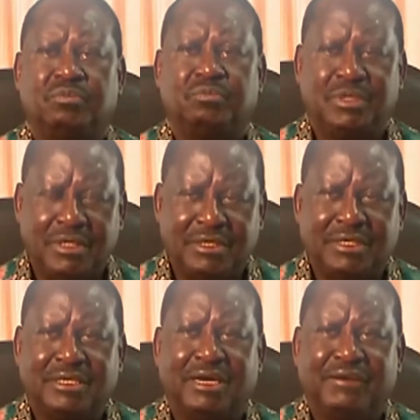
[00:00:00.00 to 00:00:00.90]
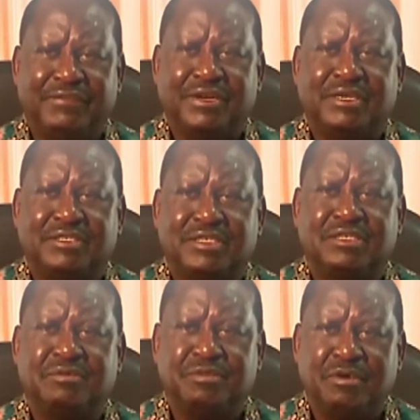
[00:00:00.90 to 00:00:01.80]
meaning that Africa
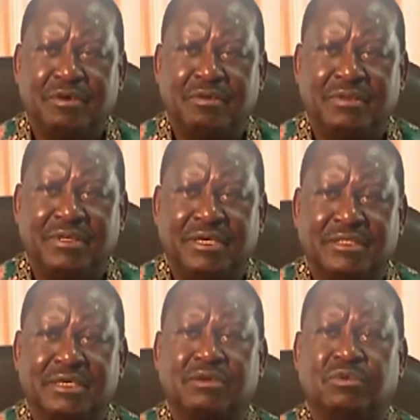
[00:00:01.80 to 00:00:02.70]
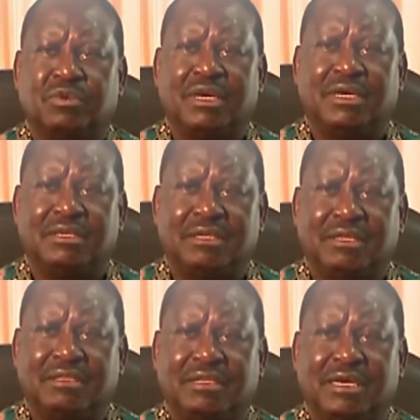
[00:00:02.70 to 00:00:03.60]
trades more with the external world
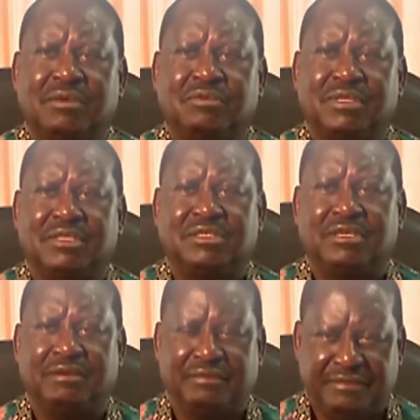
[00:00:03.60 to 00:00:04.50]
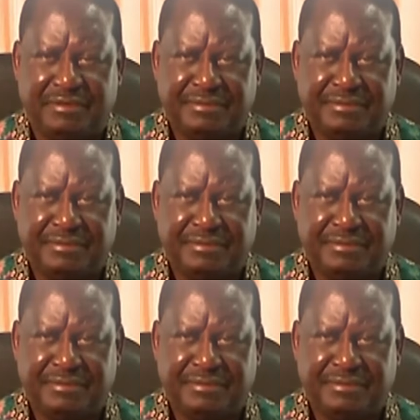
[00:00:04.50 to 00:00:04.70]
than with itself.